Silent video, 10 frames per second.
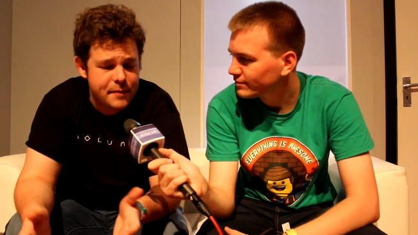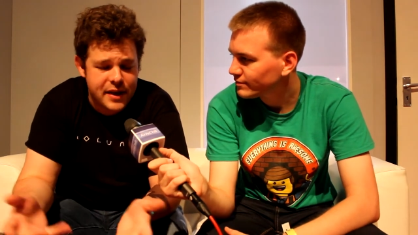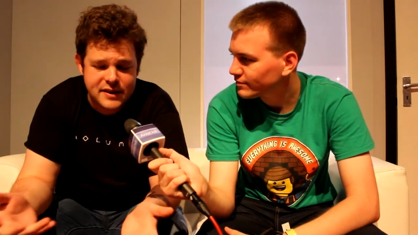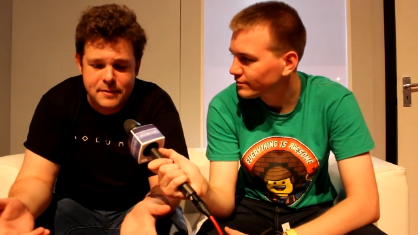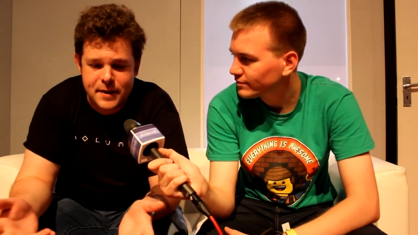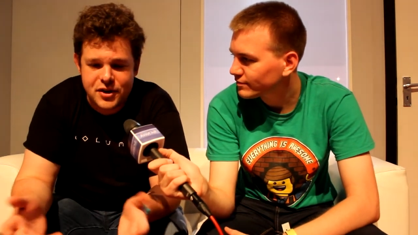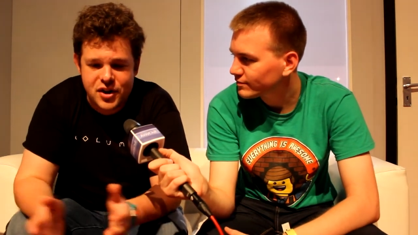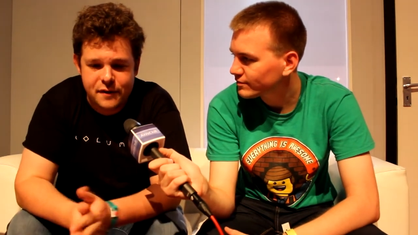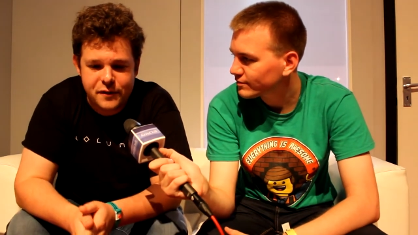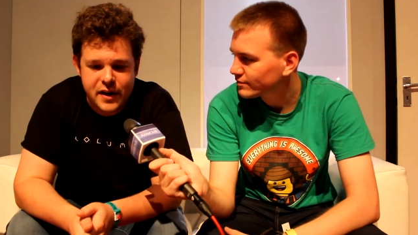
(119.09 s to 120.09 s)
Speaker 1: mean, that's the big
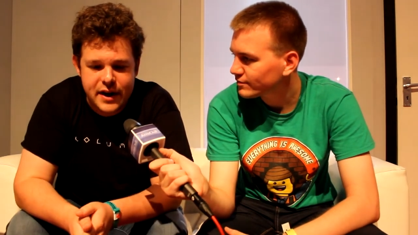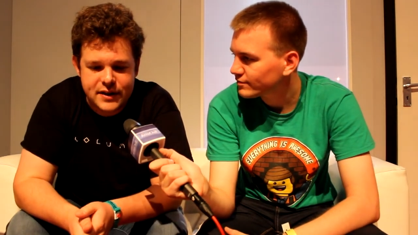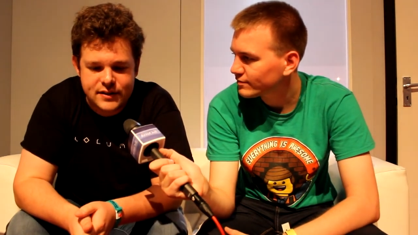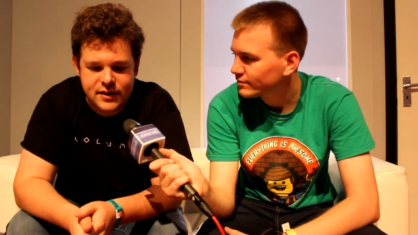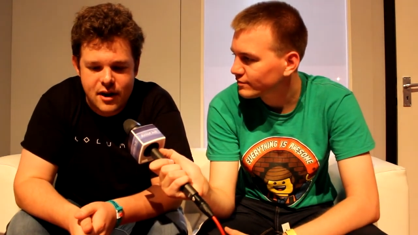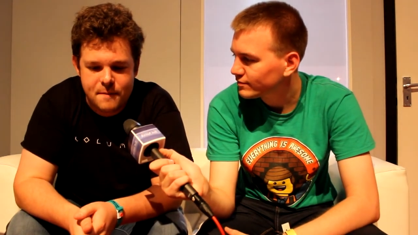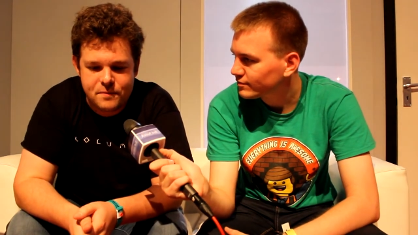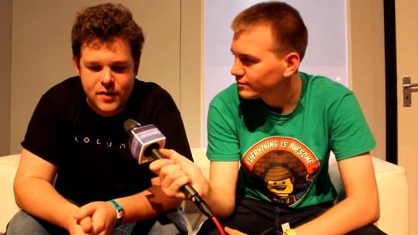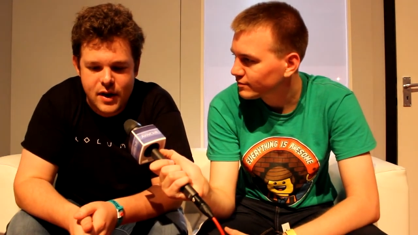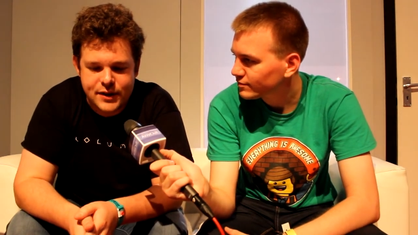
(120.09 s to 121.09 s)
shift. Is
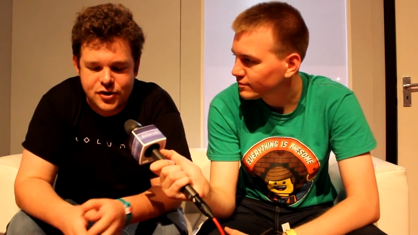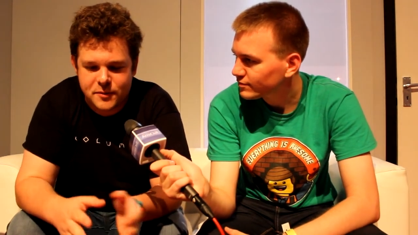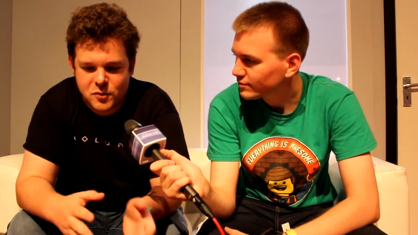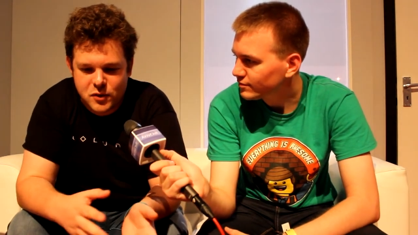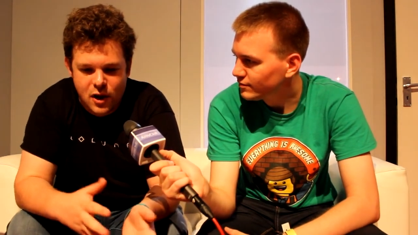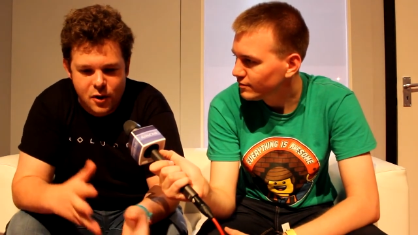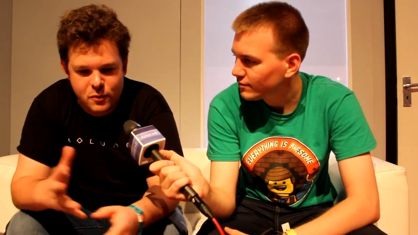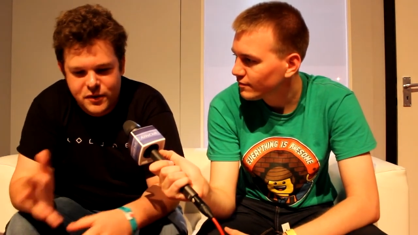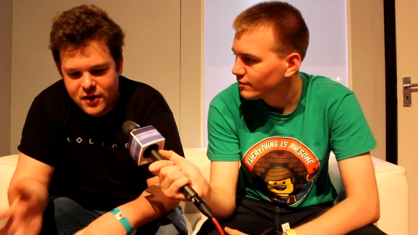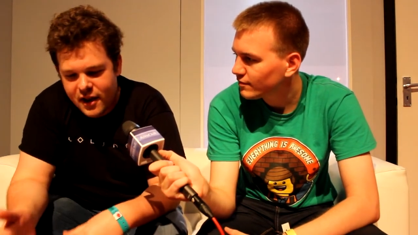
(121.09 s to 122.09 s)
um, is Thomas Was
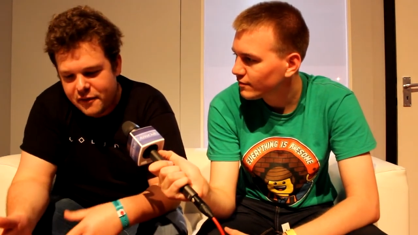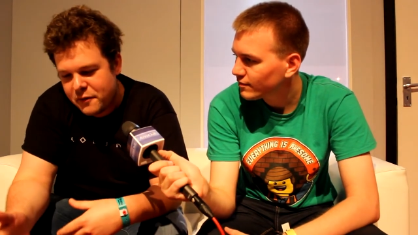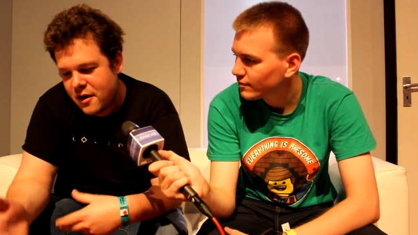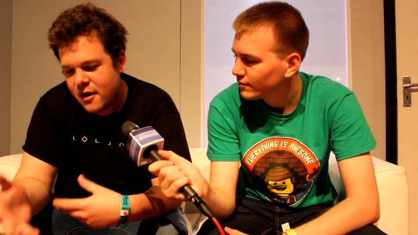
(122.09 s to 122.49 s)
Alone was kind of